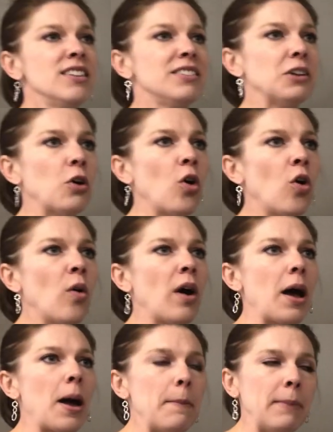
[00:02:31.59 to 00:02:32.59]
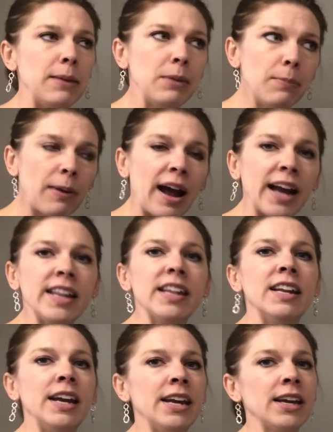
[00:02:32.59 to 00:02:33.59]
So maybe
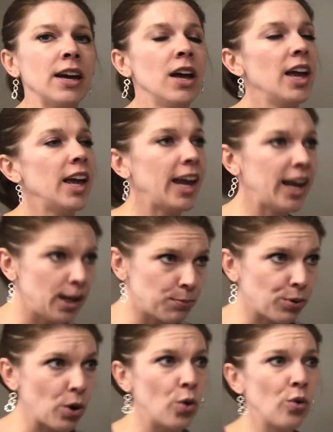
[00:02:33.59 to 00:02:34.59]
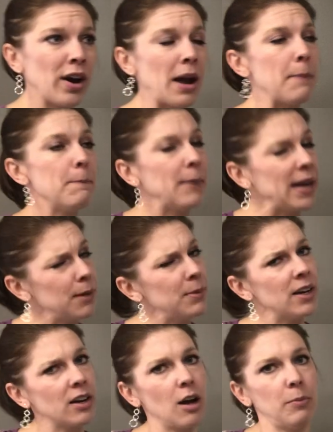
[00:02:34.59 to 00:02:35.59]
piloting a program,
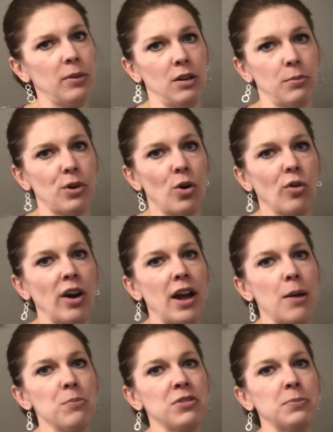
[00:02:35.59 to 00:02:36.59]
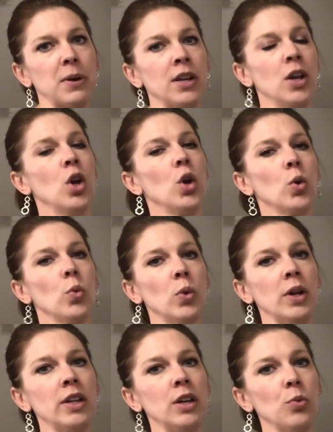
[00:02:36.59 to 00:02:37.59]
maybe a couple of programs, but
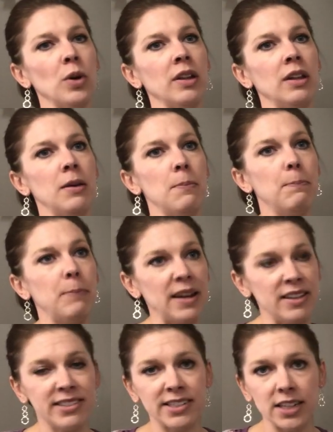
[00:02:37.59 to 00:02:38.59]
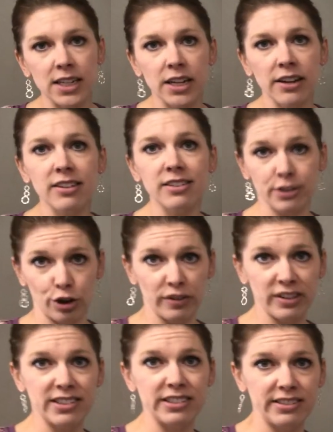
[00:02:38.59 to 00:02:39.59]
really, really basic
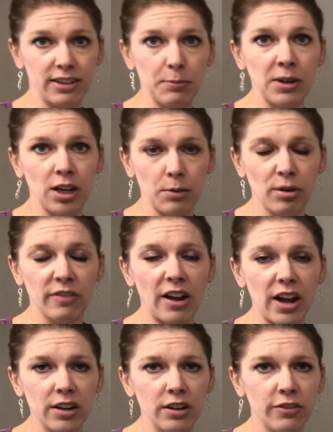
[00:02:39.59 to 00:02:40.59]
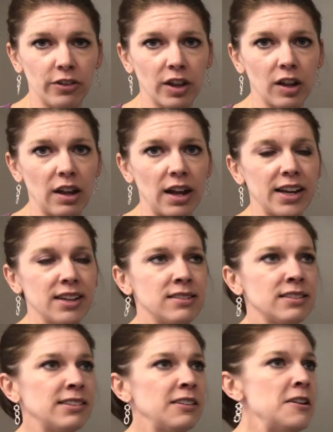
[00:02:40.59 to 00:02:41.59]
services are being provided for the
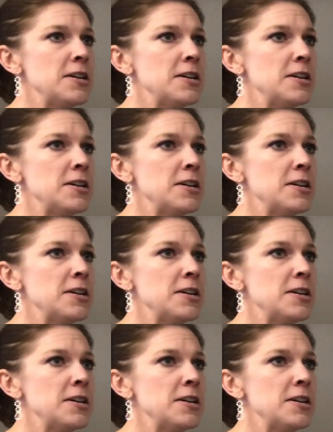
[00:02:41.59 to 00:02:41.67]
clients